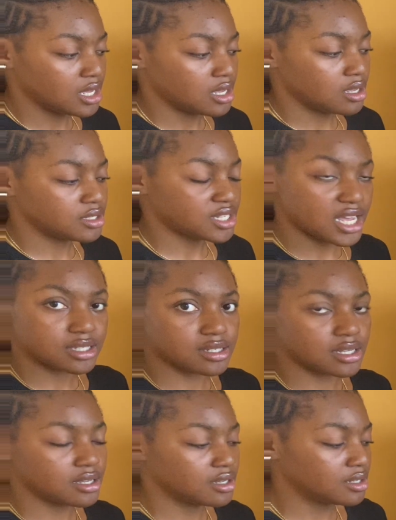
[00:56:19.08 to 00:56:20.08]
set.
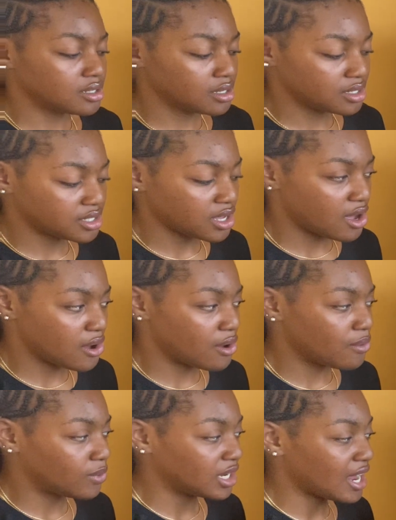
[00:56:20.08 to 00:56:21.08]
So
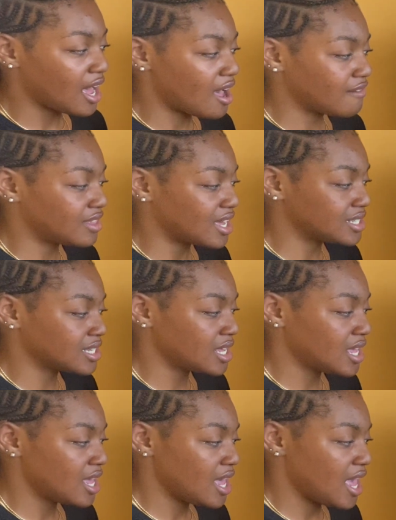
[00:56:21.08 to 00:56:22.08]
we're gonna have that
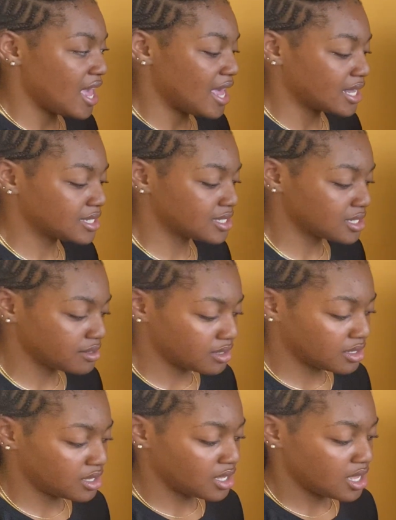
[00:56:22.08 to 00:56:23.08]
x
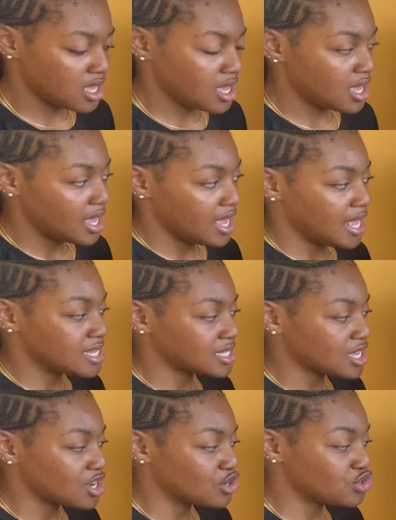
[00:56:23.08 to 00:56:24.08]
is
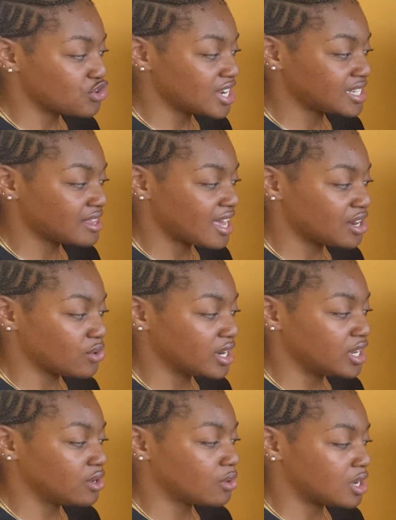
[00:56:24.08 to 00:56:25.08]
greater than or
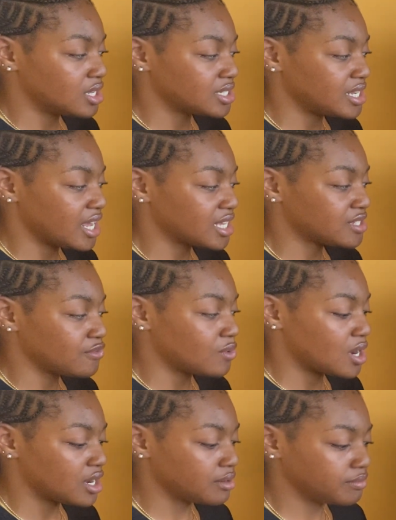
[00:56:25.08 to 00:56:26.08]
equal to
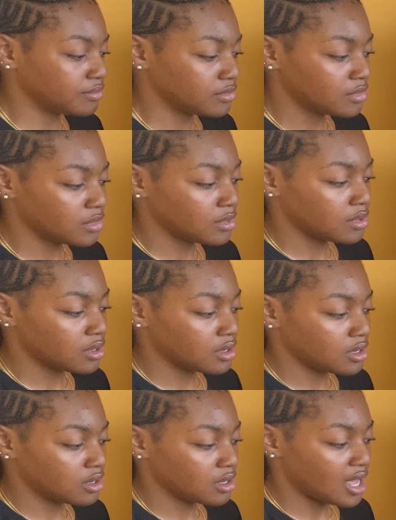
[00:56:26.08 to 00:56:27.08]
-1
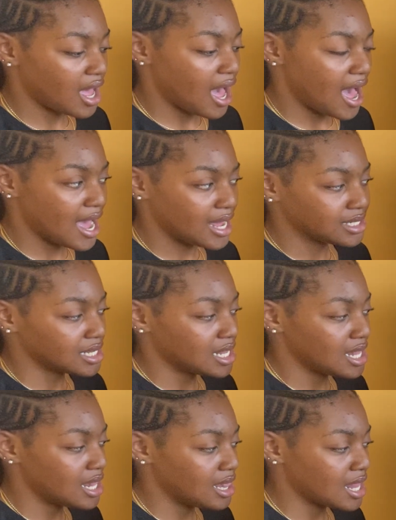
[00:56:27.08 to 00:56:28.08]
and
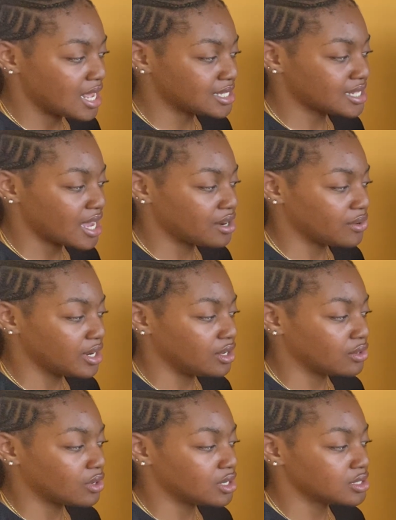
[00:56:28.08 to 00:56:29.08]
less than or
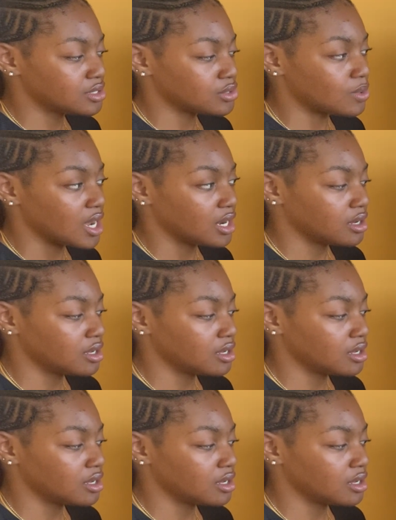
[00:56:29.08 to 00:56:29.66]
equal to 1.